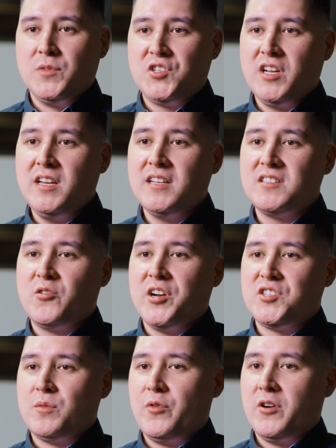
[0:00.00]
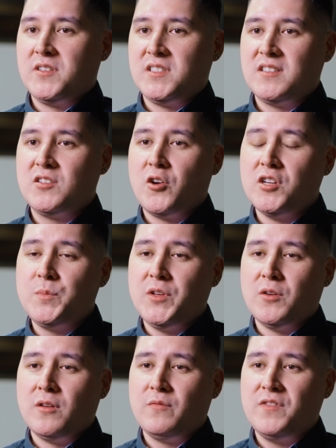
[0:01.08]
machine integration process goes
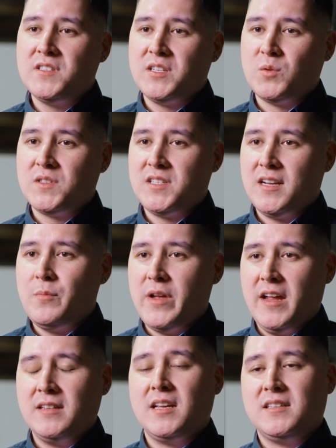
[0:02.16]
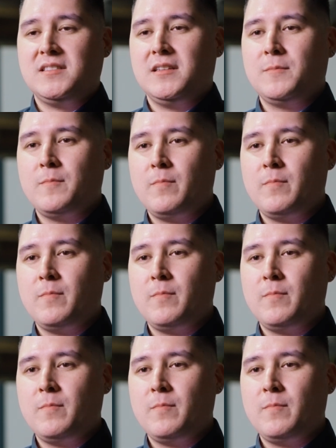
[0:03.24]
beyond physical setup and testing.